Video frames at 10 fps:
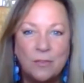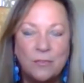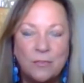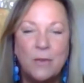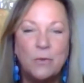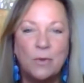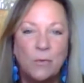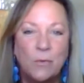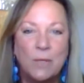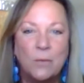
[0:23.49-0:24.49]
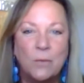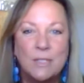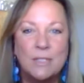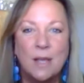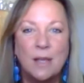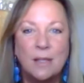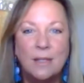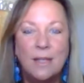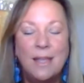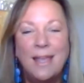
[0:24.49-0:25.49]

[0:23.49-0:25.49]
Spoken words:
the founder of Women at Woodstock,